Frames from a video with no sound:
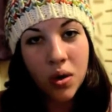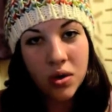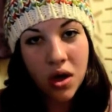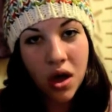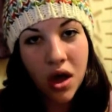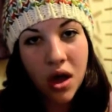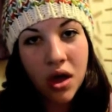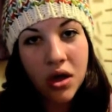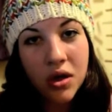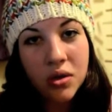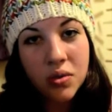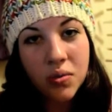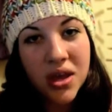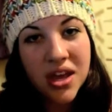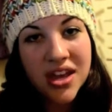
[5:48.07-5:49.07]

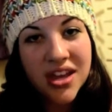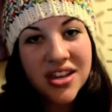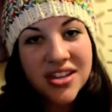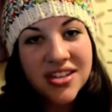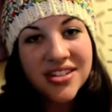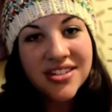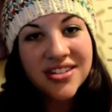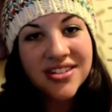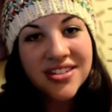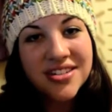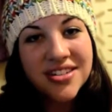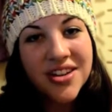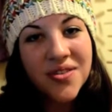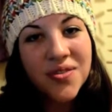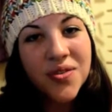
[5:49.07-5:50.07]
Young
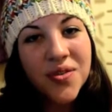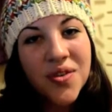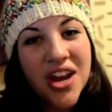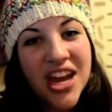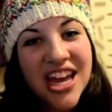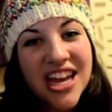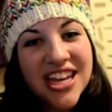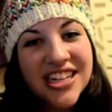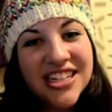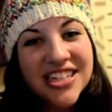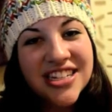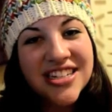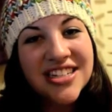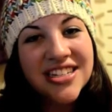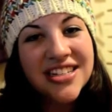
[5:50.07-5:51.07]
wizards of
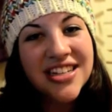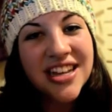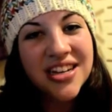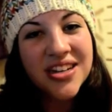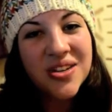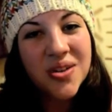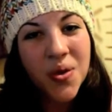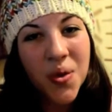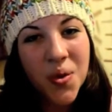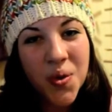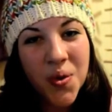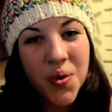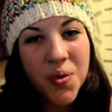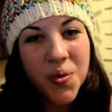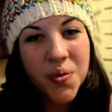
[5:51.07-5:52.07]
greatness and
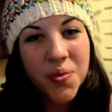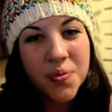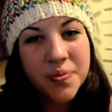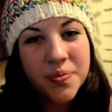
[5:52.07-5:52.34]
hope.